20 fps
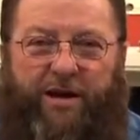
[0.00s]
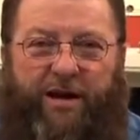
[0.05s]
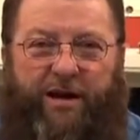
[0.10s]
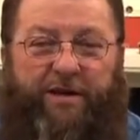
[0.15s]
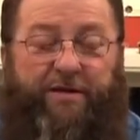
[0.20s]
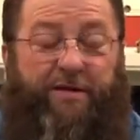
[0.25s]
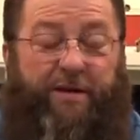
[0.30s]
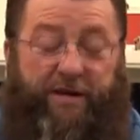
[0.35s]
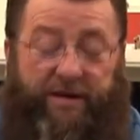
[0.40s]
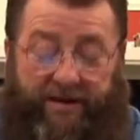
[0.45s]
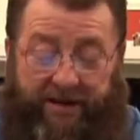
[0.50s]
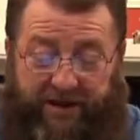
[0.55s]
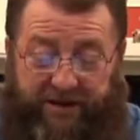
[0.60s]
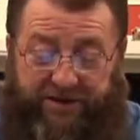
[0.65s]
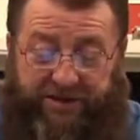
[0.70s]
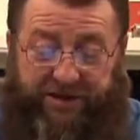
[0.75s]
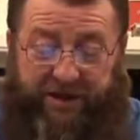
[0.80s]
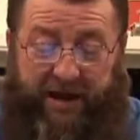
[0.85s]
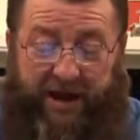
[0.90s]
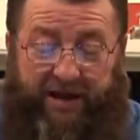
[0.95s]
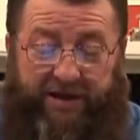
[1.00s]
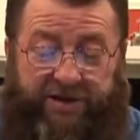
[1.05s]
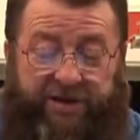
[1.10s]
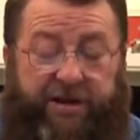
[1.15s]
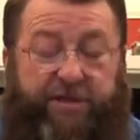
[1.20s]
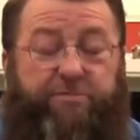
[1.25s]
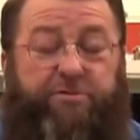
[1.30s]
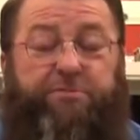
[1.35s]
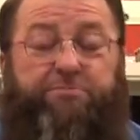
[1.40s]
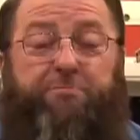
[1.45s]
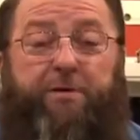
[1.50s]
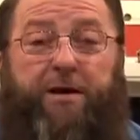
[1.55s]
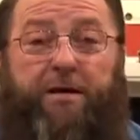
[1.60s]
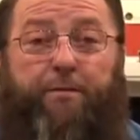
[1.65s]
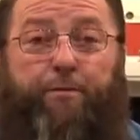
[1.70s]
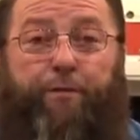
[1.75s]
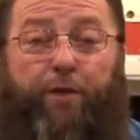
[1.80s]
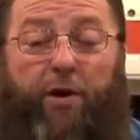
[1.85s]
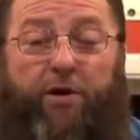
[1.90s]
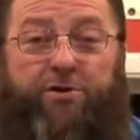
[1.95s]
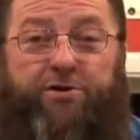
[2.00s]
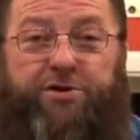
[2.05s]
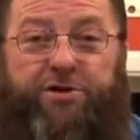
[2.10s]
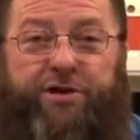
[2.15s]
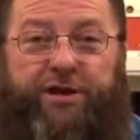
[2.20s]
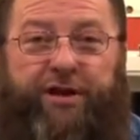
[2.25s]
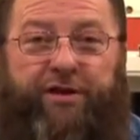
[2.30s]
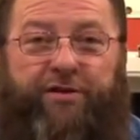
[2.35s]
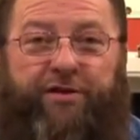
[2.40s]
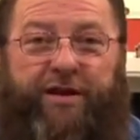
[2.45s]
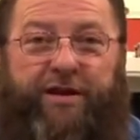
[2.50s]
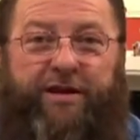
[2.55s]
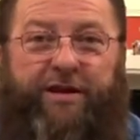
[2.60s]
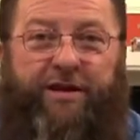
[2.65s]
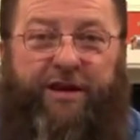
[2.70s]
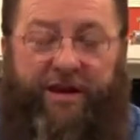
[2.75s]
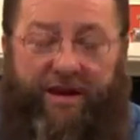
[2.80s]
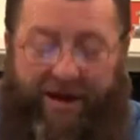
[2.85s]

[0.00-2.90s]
In his case, he was being persecuted.